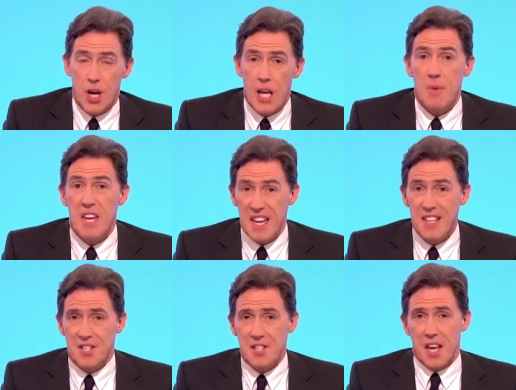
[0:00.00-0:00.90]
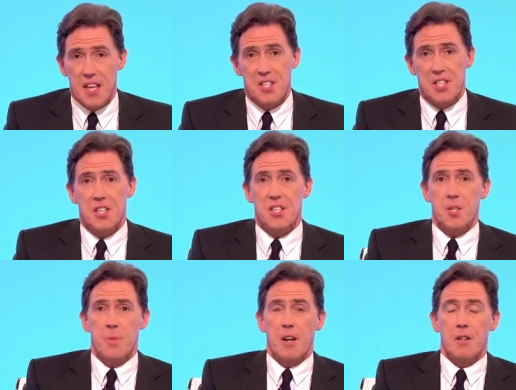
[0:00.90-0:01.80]
Jamie is Daisy's
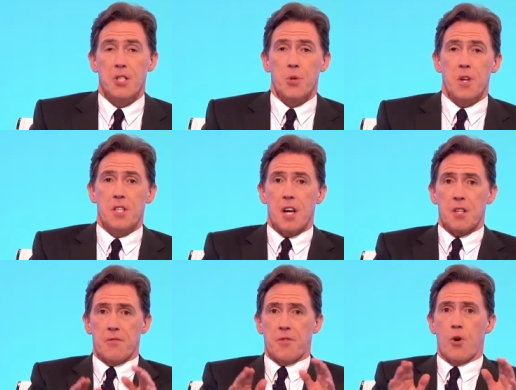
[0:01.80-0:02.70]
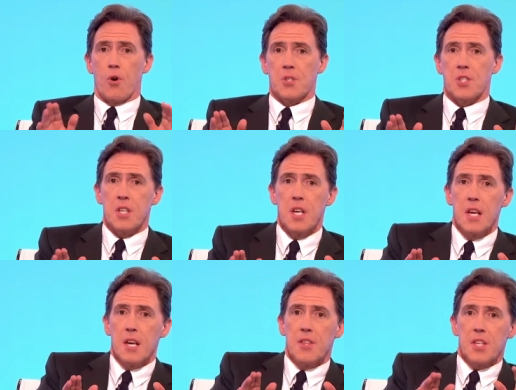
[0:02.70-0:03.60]
smuggled sweetheart. Of course,
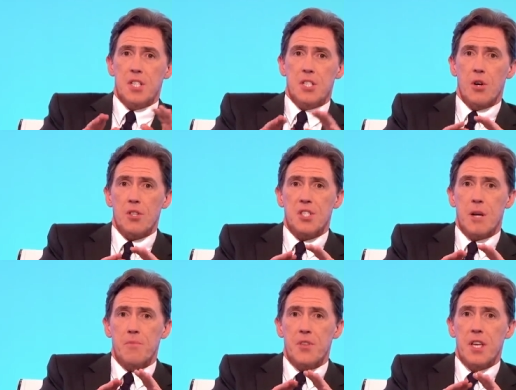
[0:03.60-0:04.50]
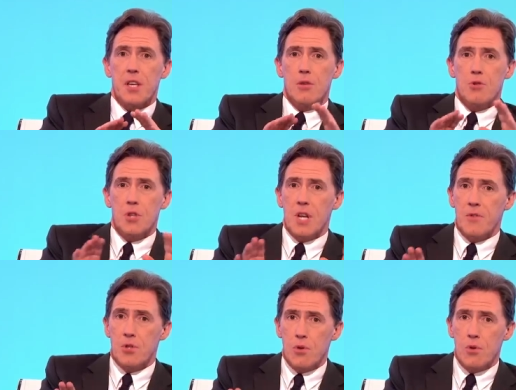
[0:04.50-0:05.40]
this is not something you should
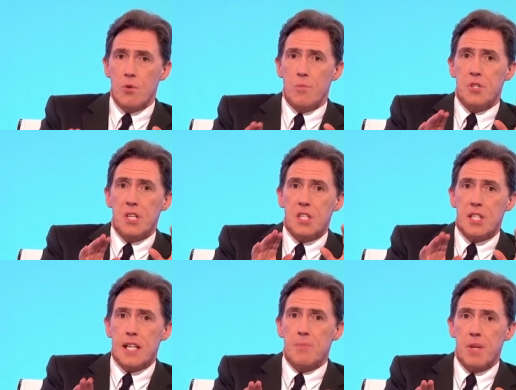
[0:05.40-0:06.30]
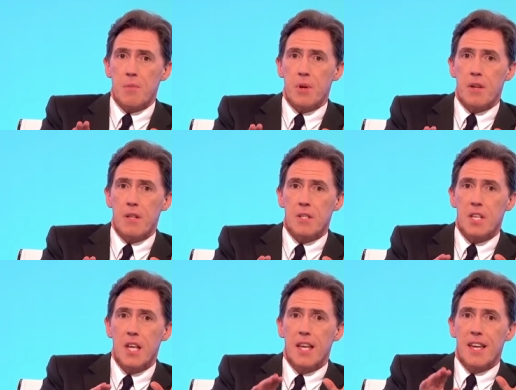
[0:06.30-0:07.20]
ever do, putting sleeping
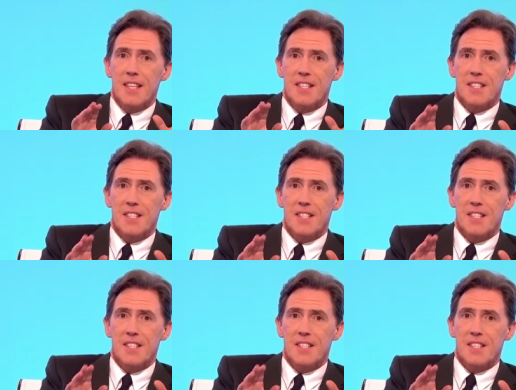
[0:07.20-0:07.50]
pills in